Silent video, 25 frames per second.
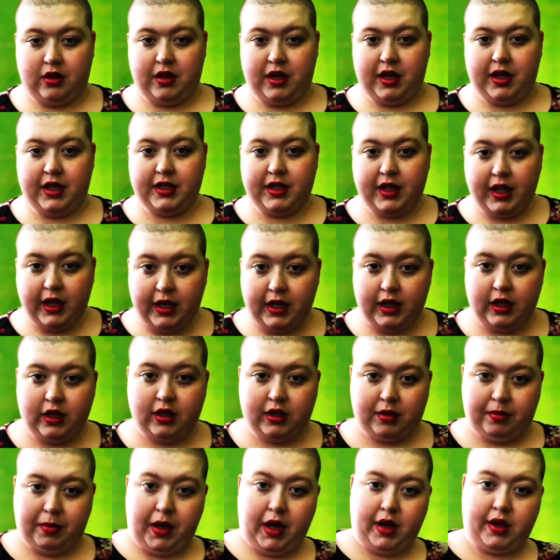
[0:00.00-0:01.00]
I decided to
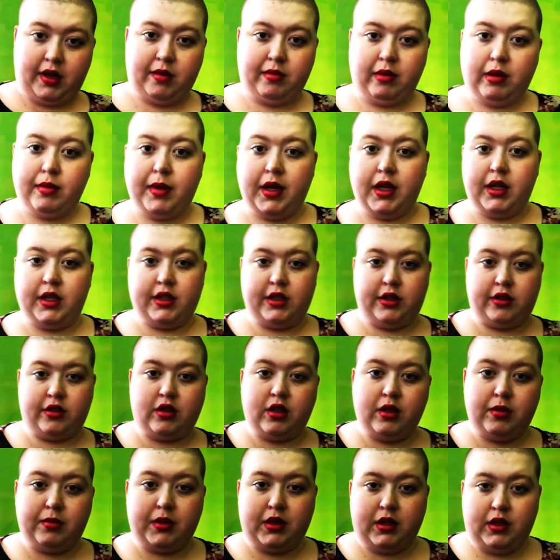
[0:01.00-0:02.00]
look back on my
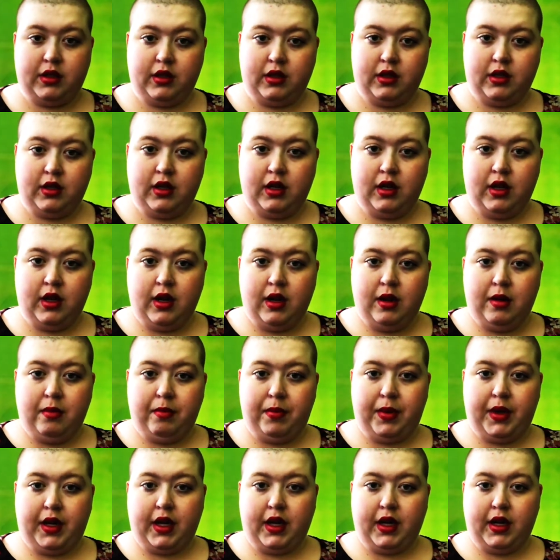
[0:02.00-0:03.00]
manuscript
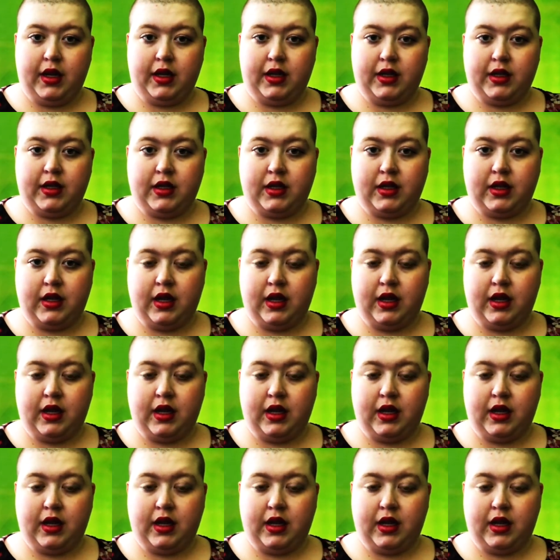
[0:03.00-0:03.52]
because